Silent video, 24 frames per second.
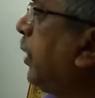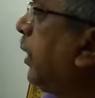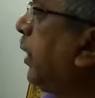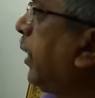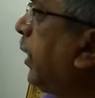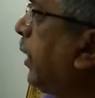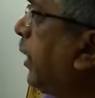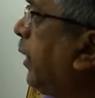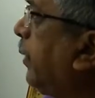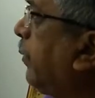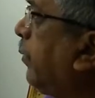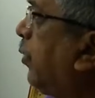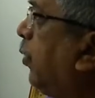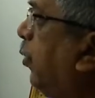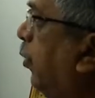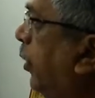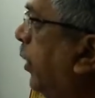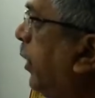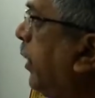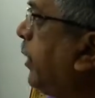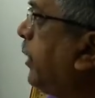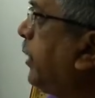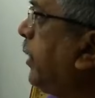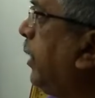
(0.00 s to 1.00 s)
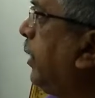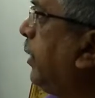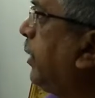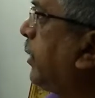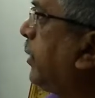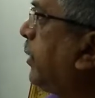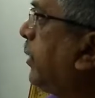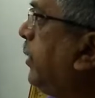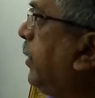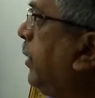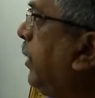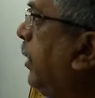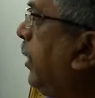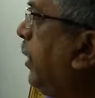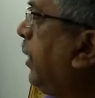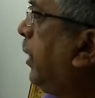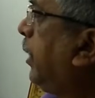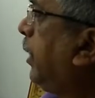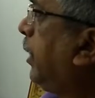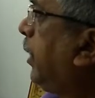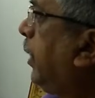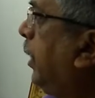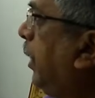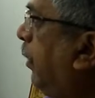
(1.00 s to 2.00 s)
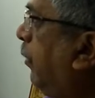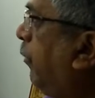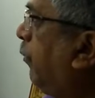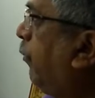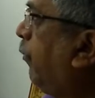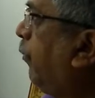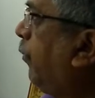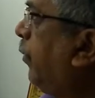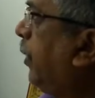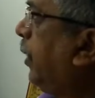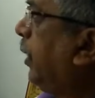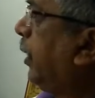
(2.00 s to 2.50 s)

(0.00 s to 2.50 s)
give good result if